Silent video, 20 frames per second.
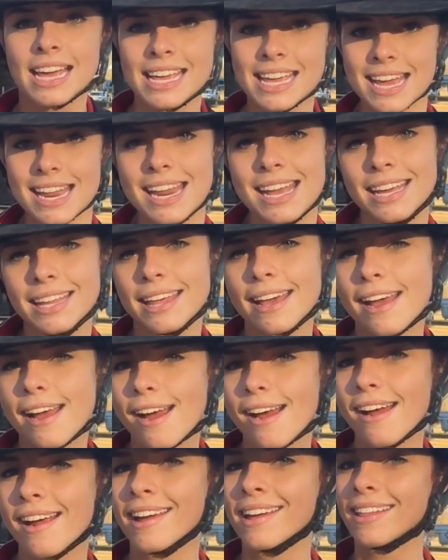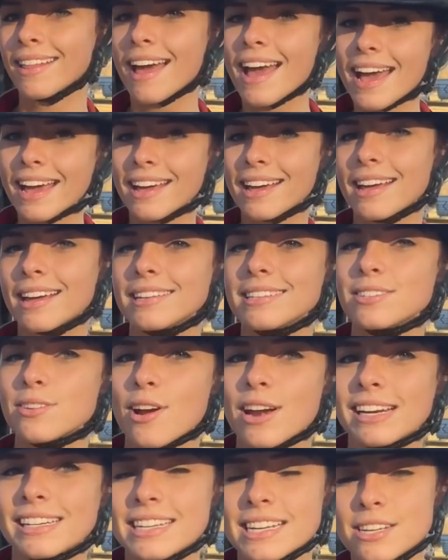getting there, like
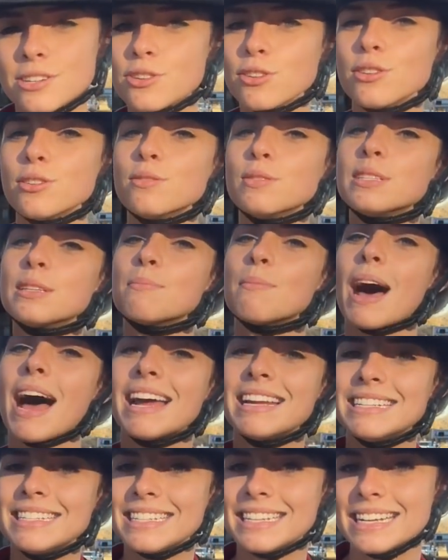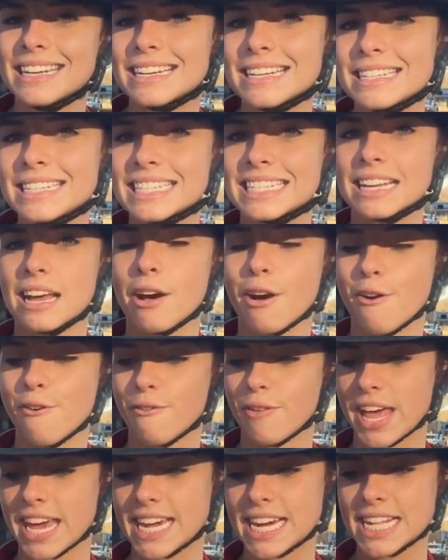starting to introduce some ideas
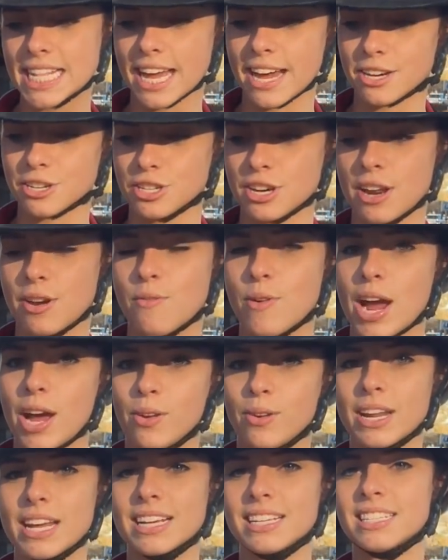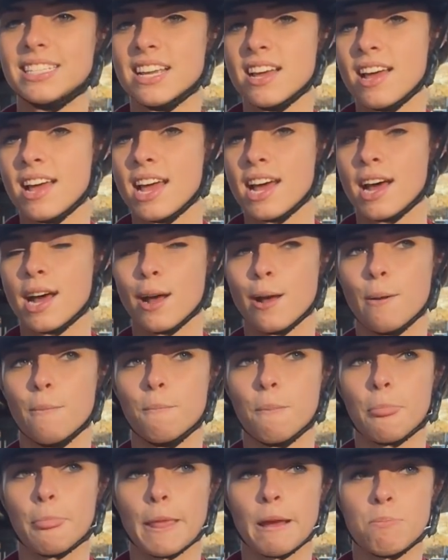of like collection, roundness,
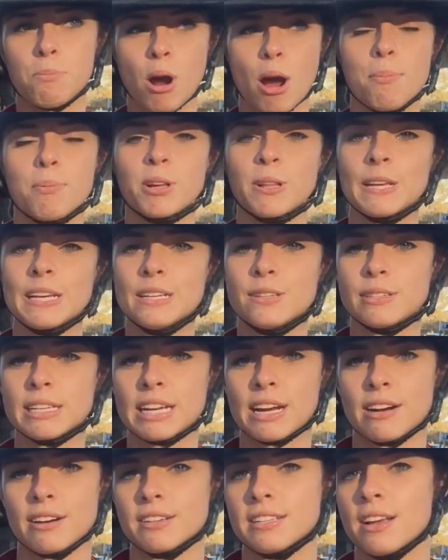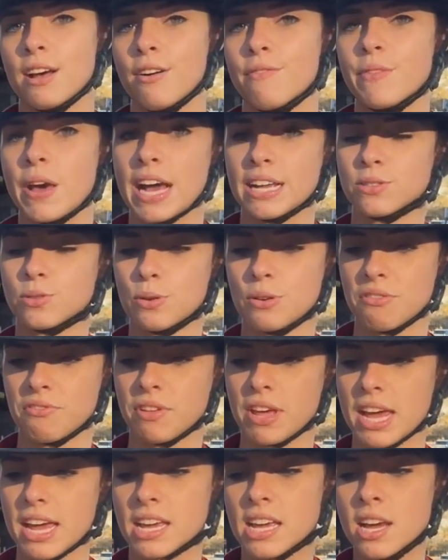properly using herself, that sort of
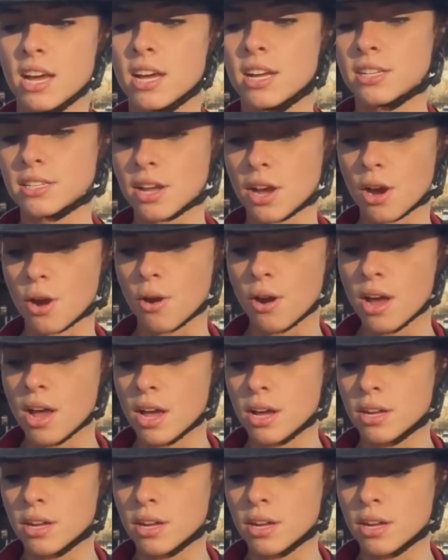thing. So